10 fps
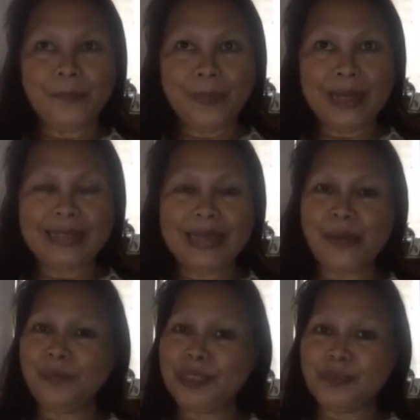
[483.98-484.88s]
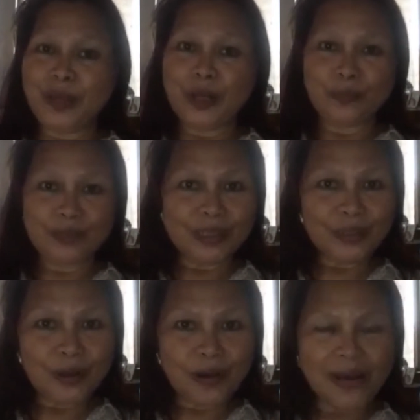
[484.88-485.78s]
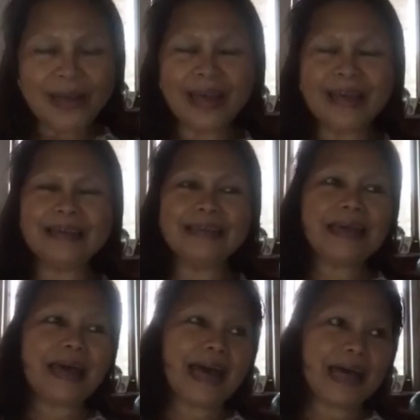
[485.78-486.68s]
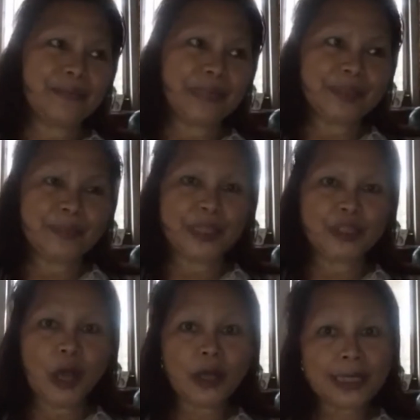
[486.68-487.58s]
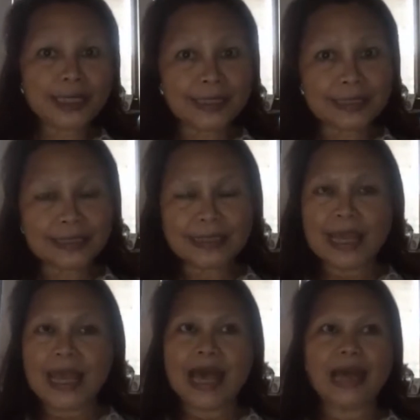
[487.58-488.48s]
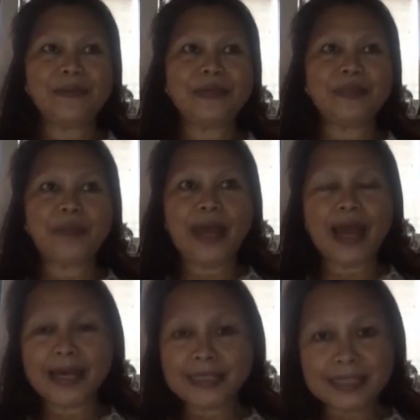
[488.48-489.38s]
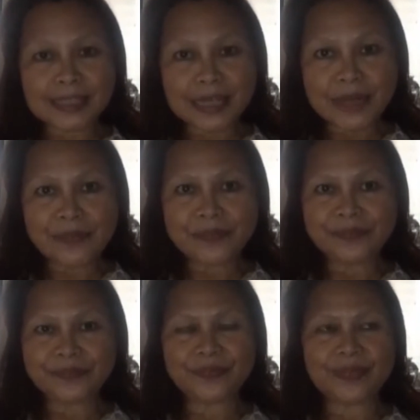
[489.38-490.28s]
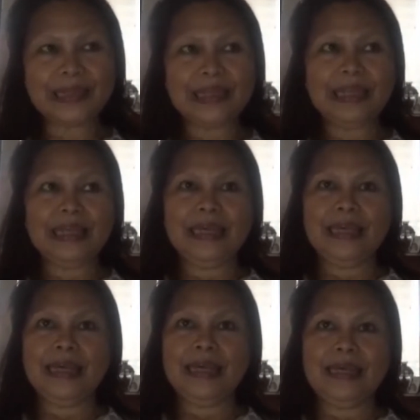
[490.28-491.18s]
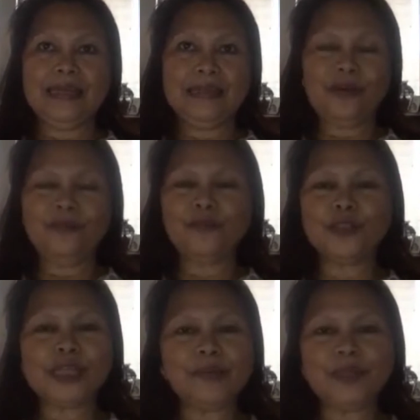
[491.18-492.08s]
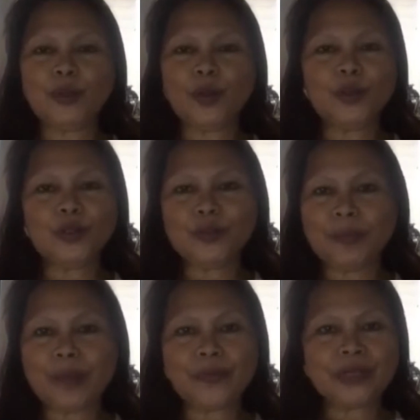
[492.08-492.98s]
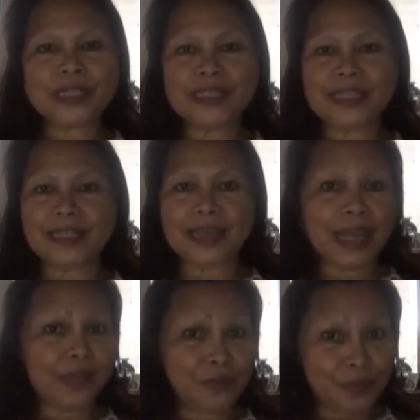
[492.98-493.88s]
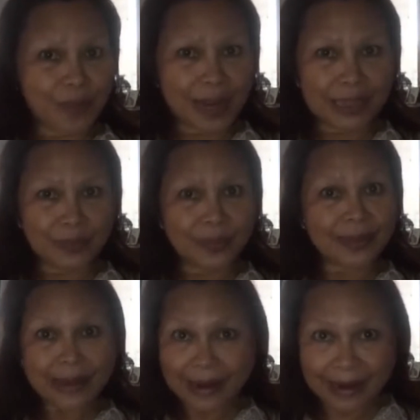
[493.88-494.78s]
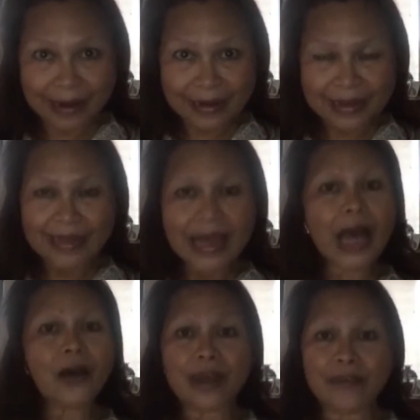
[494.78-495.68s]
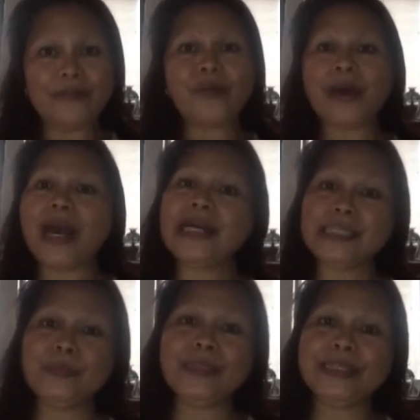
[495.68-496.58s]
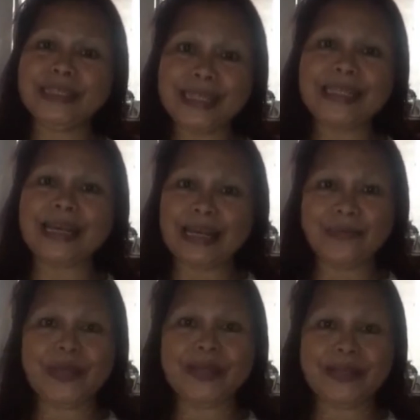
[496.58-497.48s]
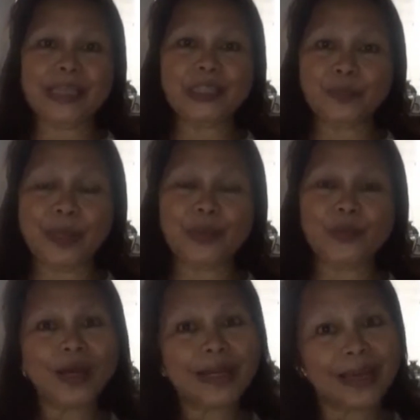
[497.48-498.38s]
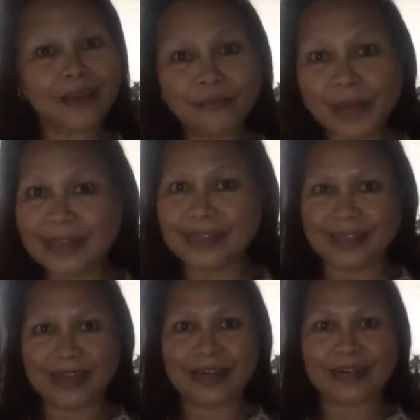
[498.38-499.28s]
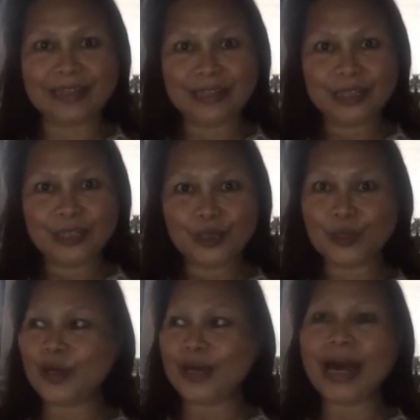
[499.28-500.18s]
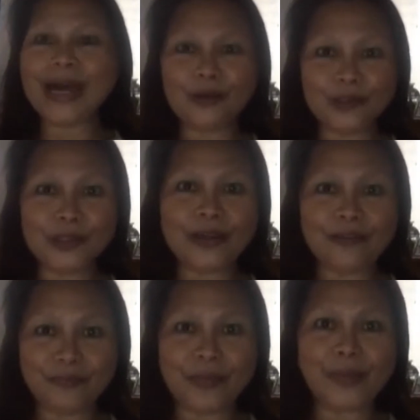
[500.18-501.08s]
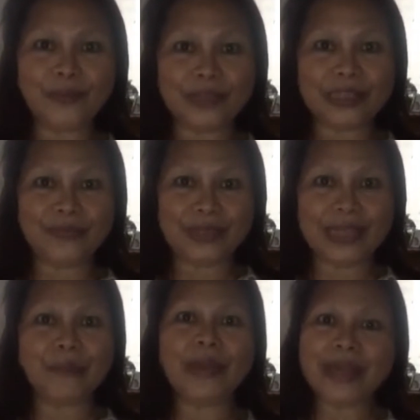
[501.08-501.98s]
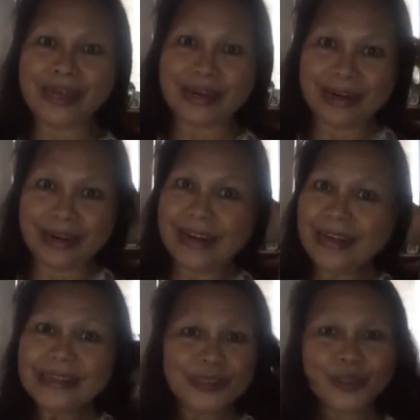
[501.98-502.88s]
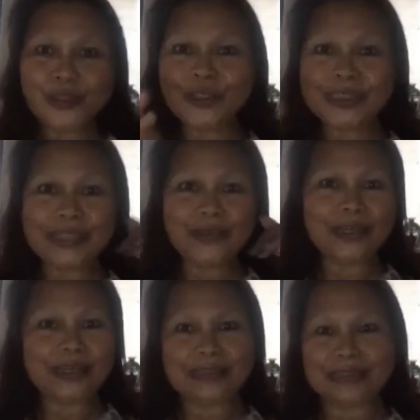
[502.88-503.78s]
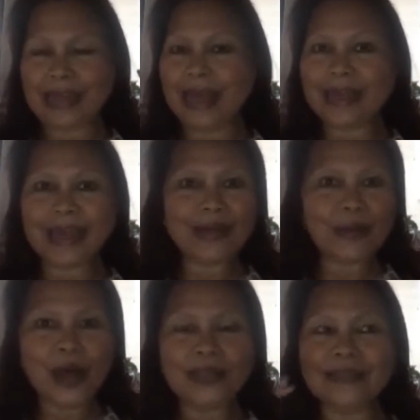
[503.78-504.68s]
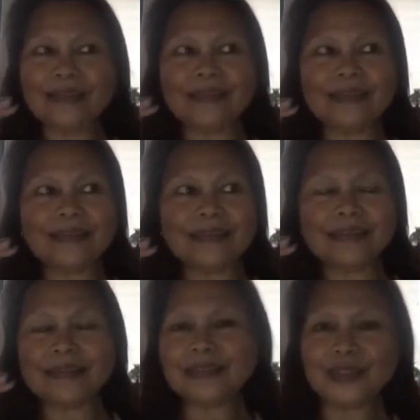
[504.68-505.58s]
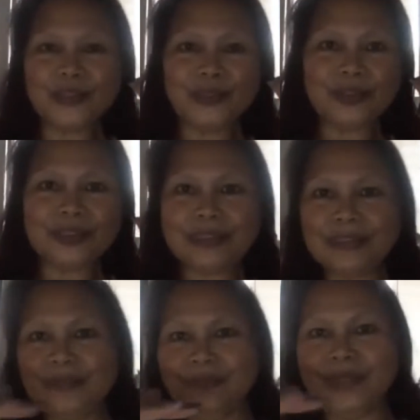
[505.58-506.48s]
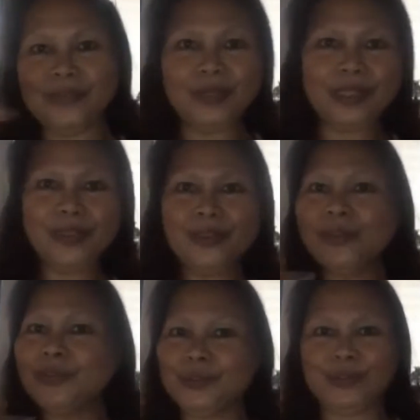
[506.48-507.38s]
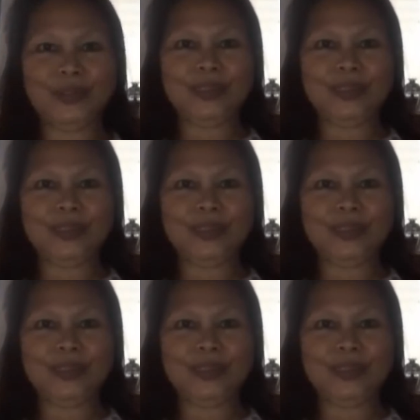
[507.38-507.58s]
But I miss my cappuccino, I miss my chocolate, I miss my ice cream, and of course I miss all those memories that I had with my husband there. However, my husband did come here and spend 2.5 months here. So I also have memories with him here. So you can see, I cannot choose between the two